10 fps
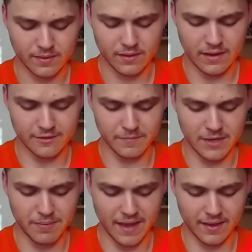Nice mini
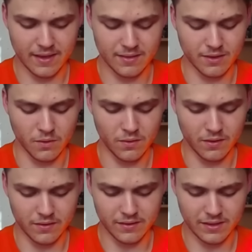Pekka hit, though,
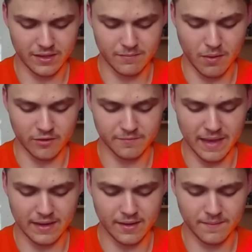on the boss
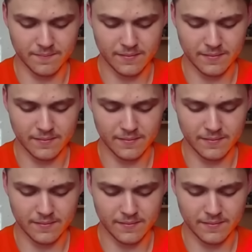bandit.